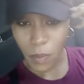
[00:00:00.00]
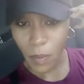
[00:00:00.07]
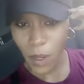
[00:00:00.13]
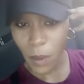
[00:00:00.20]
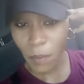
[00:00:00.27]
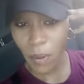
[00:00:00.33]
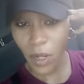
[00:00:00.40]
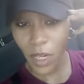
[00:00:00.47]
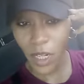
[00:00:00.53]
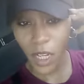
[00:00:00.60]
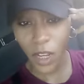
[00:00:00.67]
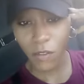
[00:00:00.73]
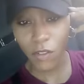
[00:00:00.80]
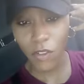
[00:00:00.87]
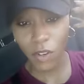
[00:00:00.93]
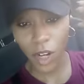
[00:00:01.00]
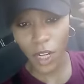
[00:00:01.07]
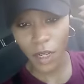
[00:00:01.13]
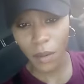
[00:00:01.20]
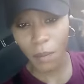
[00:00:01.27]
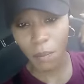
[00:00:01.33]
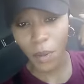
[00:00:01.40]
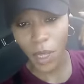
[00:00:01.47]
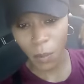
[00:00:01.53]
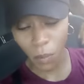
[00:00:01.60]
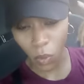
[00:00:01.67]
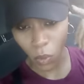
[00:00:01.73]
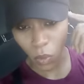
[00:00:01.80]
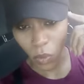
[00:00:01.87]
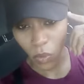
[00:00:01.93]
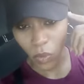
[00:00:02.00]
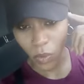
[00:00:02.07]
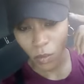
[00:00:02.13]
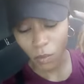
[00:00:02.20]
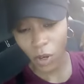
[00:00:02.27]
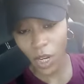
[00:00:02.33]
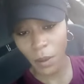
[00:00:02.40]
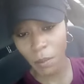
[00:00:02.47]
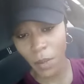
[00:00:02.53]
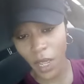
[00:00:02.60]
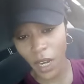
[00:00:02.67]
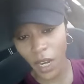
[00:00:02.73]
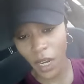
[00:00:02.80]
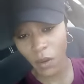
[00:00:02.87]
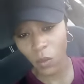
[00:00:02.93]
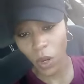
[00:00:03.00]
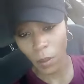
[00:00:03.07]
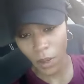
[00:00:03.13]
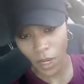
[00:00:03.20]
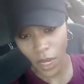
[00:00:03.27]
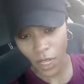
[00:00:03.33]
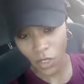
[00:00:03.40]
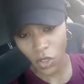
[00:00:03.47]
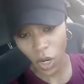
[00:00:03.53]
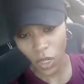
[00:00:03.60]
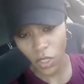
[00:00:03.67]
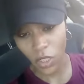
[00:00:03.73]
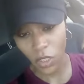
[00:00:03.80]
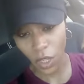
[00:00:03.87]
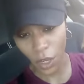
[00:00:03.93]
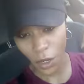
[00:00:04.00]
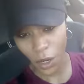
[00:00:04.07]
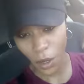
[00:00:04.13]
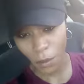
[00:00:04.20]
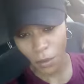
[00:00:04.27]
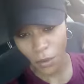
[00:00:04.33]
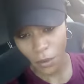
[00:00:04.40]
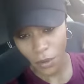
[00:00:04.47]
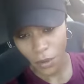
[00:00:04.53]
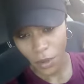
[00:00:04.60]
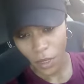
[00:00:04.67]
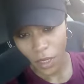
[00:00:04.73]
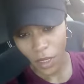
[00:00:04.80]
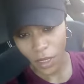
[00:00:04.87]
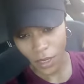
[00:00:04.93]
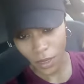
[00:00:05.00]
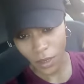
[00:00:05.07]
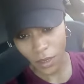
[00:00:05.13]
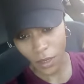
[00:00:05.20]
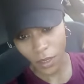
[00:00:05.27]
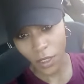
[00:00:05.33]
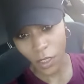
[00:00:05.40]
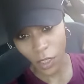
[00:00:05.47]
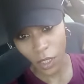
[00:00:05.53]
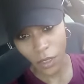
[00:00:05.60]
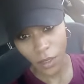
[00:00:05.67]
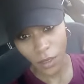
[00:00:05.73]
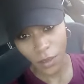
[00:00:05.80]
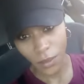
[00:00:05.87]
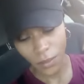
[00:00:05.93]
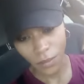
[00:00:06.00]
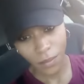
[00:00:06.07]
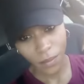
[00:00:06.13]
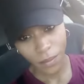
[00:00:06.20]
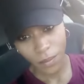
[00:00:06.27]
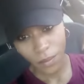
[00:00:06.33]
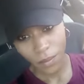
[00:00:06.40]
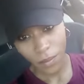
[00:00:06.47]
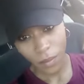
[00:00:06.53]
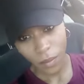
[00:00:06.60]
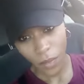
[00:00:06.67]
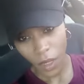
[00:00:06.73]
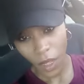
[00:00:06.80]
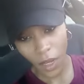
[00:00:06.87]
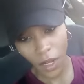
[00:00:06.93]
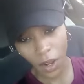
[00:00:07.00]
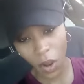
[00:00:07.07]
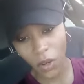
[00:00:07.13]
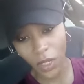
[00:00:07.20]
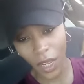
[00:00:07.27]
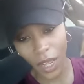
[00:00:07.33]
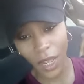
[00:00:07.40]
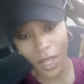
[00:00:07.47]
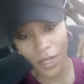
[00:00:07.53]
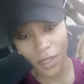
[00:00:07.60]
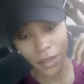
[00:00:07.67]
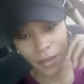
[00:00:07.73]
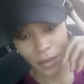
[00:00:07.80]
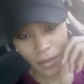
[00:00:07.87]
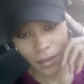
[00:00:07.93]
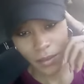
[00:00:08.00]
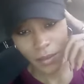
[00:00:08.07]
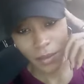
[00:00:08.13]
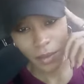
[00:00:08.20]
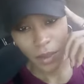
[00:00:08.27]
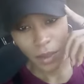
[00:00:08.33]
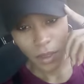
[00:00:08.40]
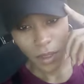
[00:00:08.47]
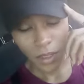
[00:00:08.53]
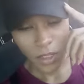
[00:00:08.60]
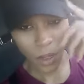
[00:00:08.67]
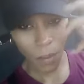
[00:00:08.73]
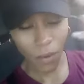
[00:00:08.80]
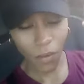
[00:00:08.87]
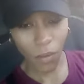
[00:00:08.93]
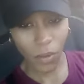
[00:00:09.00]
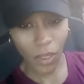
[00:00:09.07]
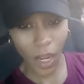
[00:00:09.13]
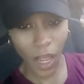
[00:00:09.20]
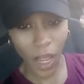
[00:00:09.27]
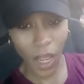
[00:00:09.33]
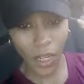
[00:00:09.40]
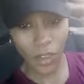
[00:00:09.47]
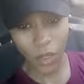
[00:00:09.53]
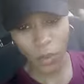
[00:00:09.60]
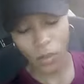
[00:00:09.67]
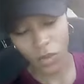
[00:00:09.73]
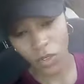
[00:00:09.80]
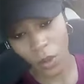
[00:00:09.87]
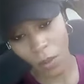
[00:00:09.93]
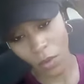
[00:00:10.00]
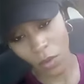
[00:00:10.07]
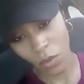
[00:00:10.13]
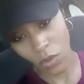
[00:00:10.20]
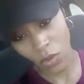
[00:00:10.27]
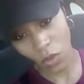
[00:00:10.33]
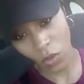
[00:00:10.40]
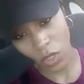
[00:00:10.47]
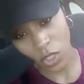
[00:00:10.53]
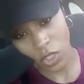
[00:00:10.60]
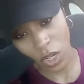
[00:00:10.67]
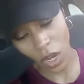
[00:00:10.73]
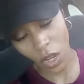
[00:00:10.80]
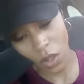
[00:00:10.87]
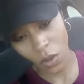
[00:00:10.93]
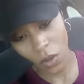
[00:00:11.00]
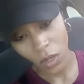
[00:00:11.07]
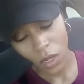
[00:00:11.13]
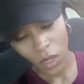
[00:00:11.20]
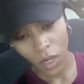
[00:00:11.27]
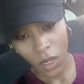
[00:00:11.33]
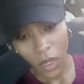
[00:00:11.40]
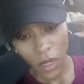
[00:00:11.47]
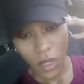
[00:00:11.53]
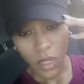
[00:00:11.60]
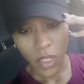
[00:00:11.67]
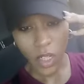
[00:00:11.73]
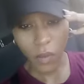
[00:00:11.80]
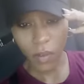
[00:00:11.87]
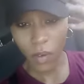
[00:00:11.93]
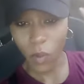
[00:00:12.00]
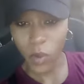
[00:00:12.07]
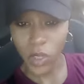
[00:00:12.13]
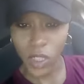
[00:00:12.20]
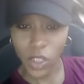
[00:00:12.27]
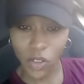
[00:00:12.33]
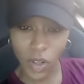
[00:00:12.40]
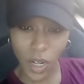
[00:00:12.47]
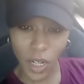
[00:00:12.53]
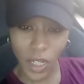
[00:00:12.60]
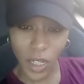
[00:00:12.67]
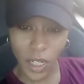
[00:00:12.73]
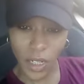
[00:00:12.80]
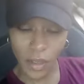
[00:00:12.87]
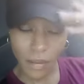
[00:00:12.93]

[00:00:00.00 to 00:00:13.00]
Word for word: been plenty of great people, great men and women that's try to stand up against this shit. And they all died. Some of them died, some, of them was done in jail. Someone them discredit it.